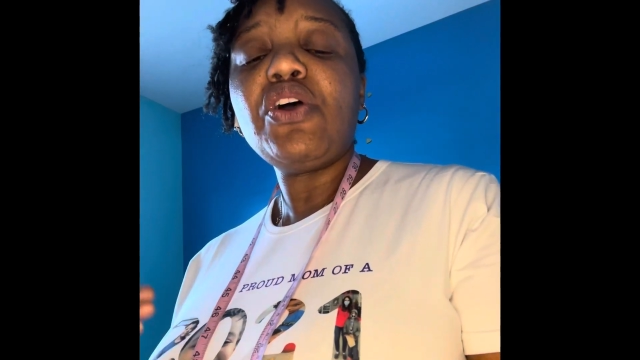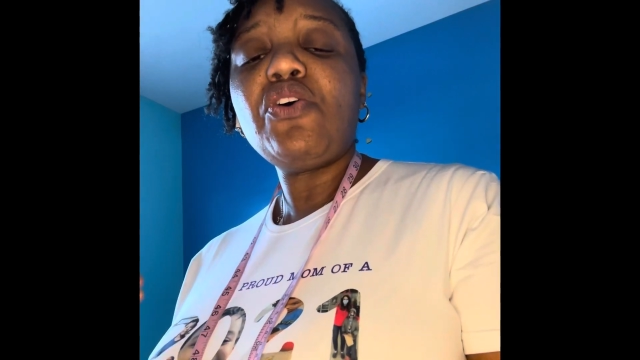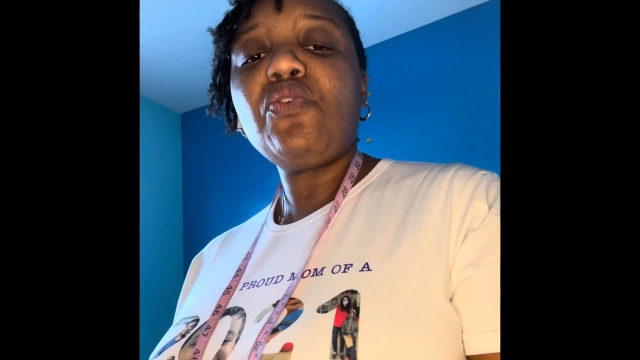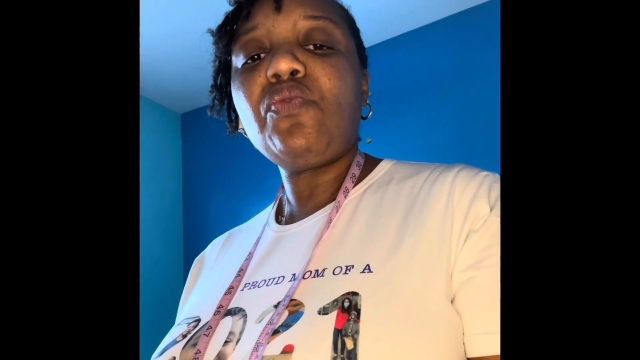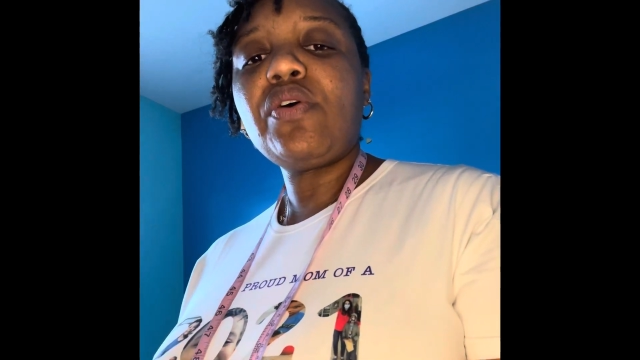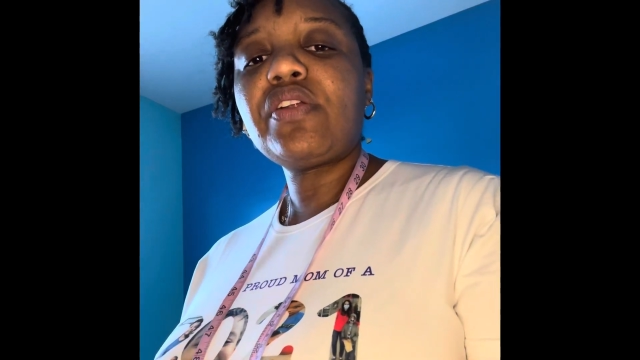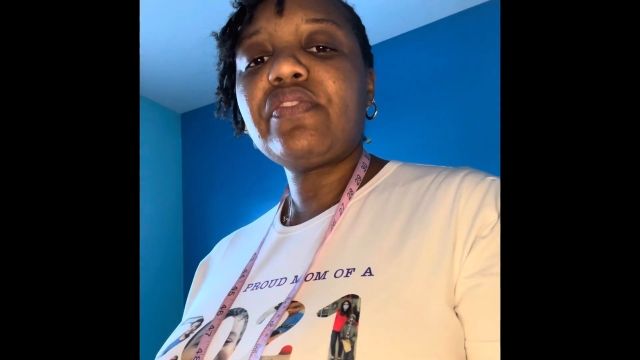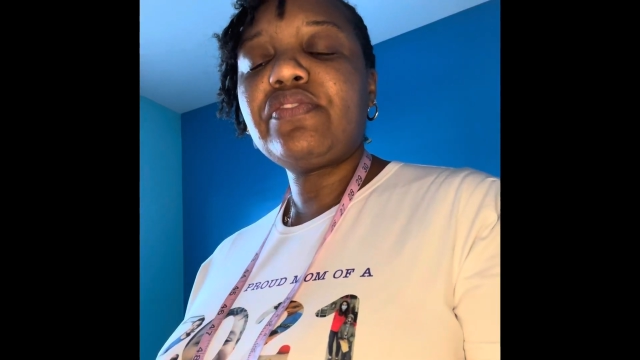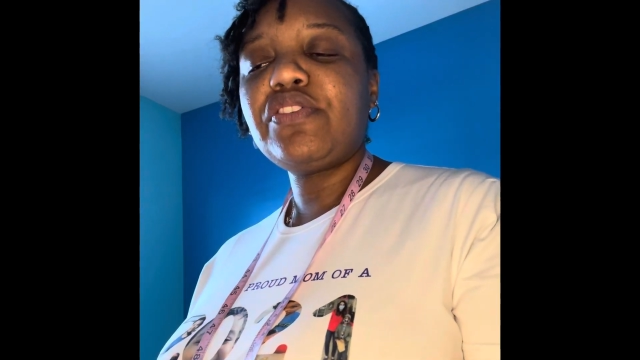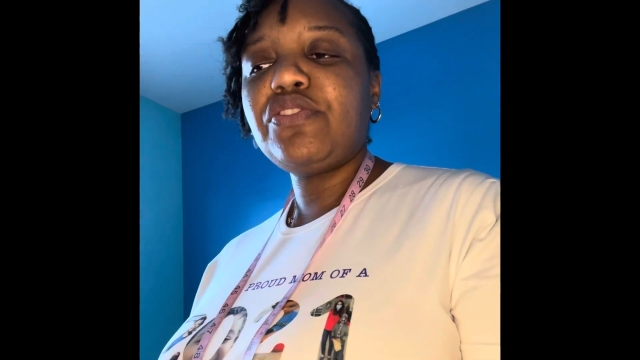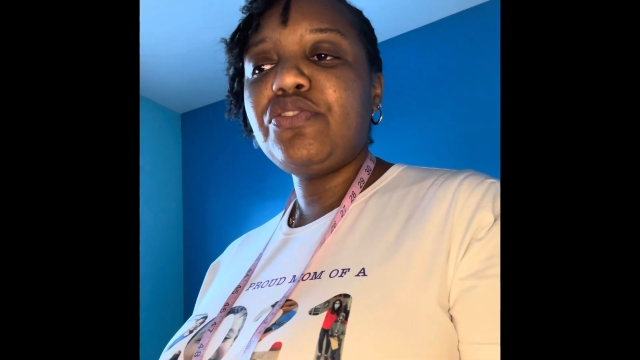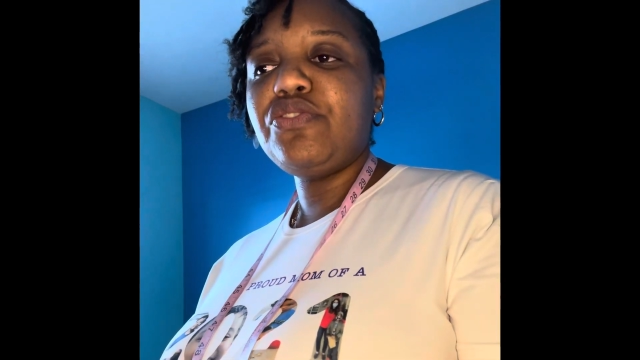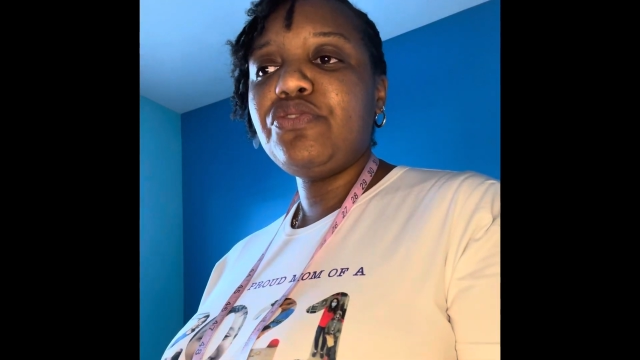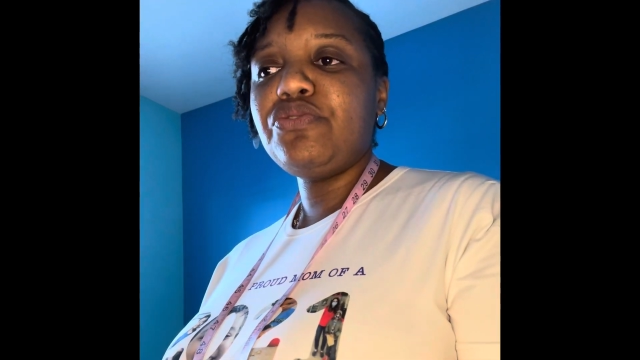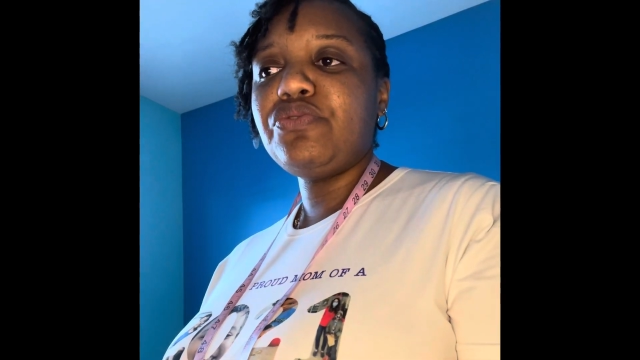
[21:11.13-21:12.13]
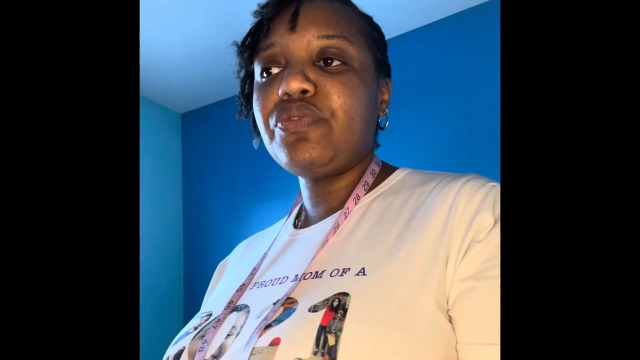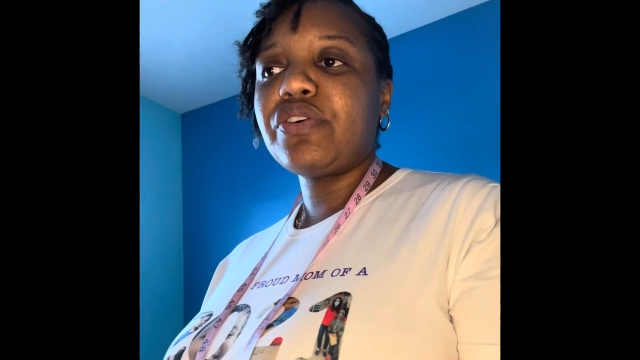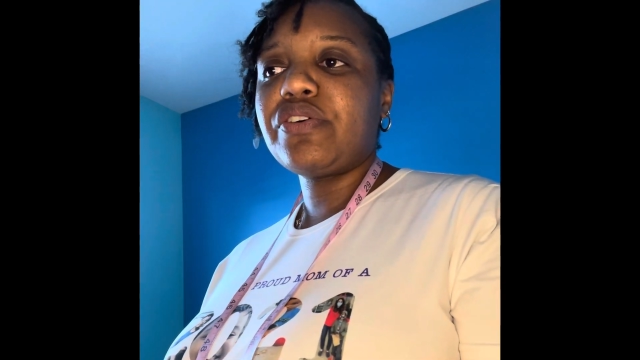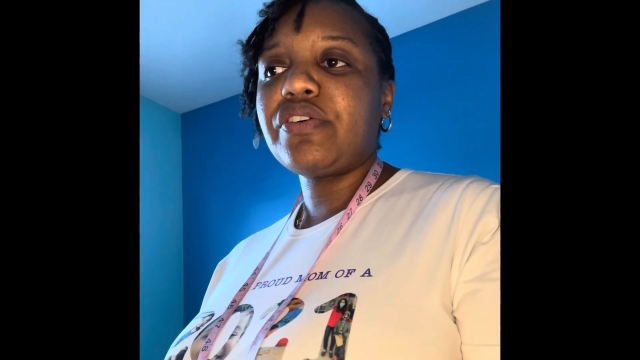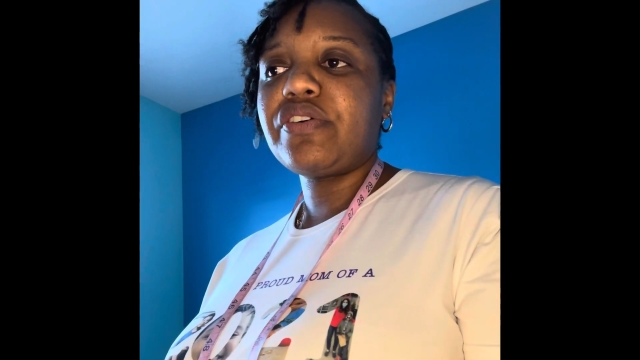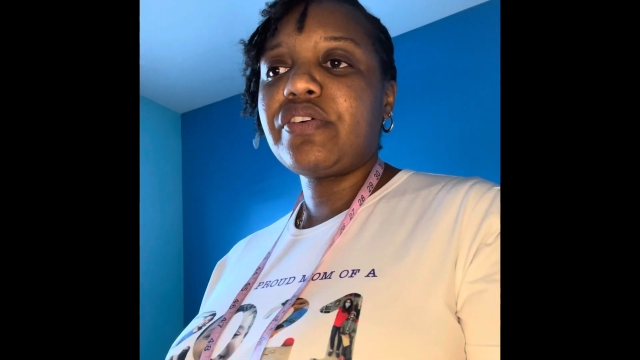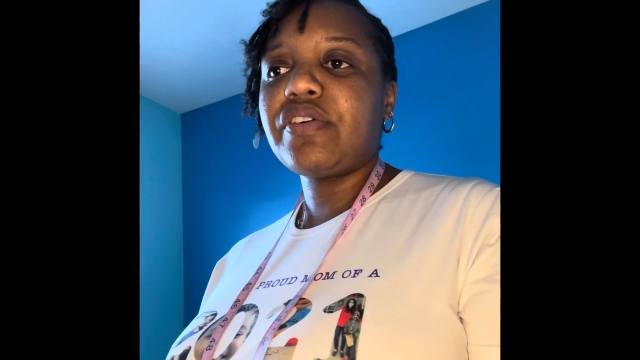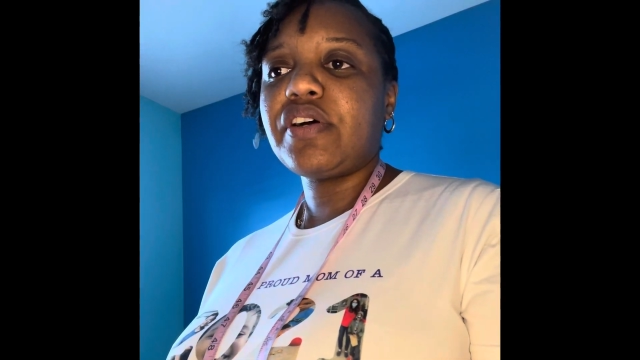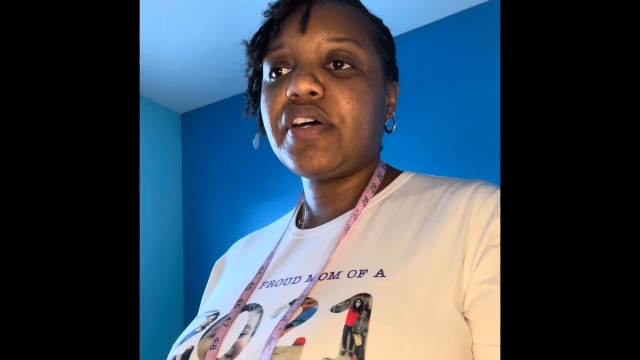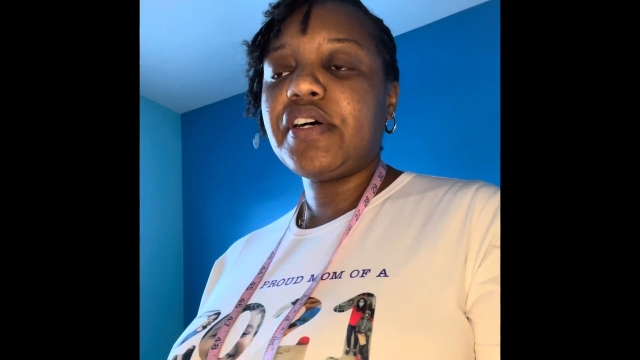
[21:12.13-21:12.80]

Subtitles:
one of the newer,